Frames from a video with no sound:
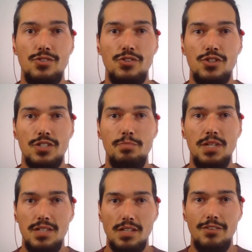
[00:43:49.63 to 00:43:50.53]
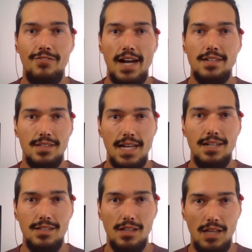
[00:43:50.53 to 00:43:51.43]
you're just missing the fact
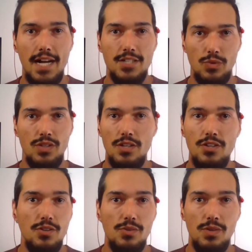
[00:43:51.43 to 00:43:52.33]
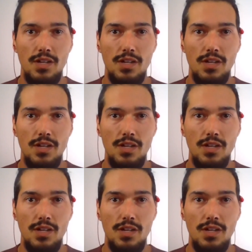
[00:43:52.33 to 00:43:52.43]
that lies within you.